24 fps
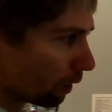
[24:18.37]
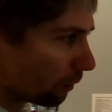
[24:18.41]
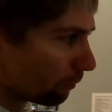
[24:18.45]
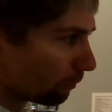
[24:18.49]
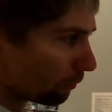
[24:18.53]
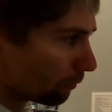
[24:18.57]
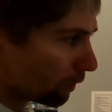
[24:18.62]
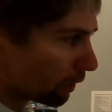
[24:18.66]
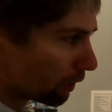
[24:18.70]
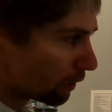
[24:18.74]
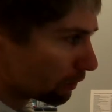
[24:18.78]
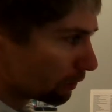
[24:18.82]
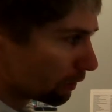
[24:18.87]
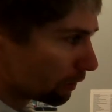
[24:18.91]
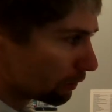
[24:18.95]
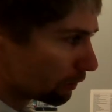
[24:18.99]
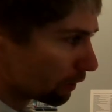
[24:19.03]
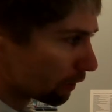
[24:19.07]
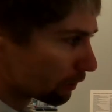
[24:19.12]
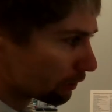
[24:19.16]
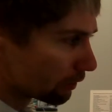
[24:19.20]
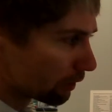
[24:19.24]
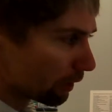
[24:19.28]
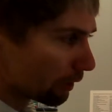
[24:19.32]
this needs to
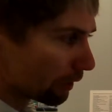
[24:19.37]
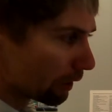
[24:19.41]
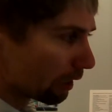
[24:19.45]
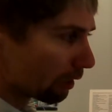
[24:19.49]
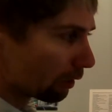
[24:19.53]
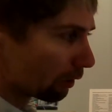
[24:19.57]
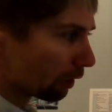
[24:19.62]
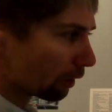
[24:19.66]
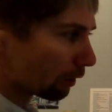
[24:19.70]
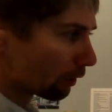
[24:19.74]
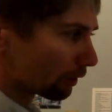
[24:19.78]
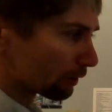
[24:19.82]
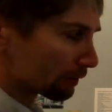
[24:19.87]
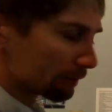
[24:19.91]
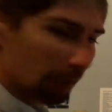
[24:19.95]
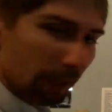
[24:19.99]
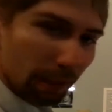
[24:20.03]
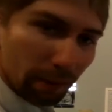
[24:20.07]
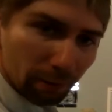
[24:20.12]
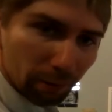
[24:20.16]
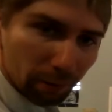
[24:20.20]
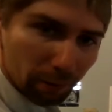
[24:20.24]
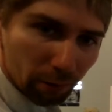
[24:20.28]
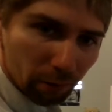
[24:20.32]
extend out on this
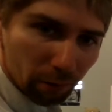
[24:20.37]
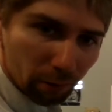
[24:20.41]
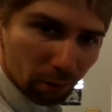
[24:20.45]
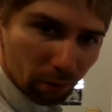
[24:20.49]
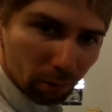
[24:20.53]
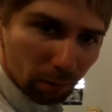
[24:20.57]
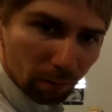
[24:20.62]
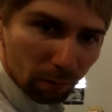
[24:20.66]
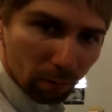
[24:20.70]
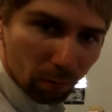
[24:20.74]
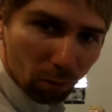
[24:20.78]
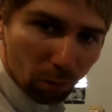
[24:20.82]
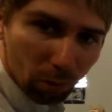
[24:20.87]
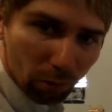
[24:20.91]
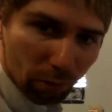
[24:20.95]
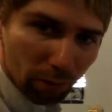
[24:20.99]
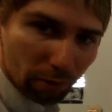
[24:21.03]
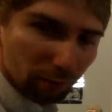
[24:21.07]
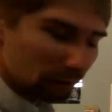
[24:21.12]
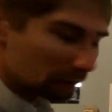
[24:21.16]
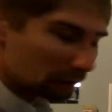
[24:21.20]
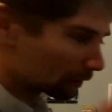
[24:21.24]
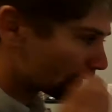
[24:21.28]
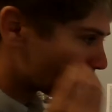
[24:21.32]
island a little bit more, things
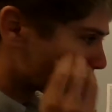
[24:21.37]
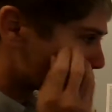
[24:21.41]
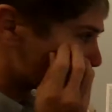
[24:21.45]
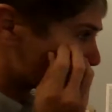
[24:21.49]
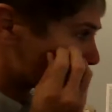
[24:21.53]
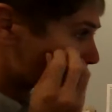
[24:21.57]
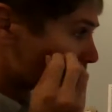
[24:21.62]
like that.